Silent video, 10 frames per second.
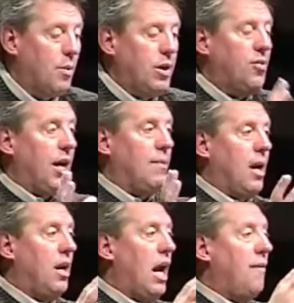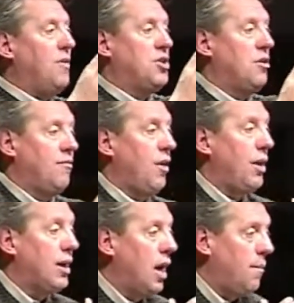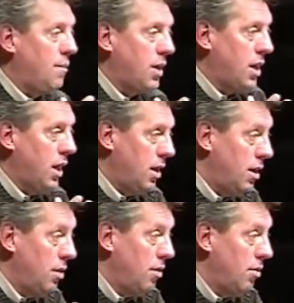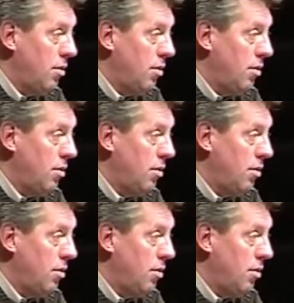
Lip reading: When you think about it, life isn't very complicated.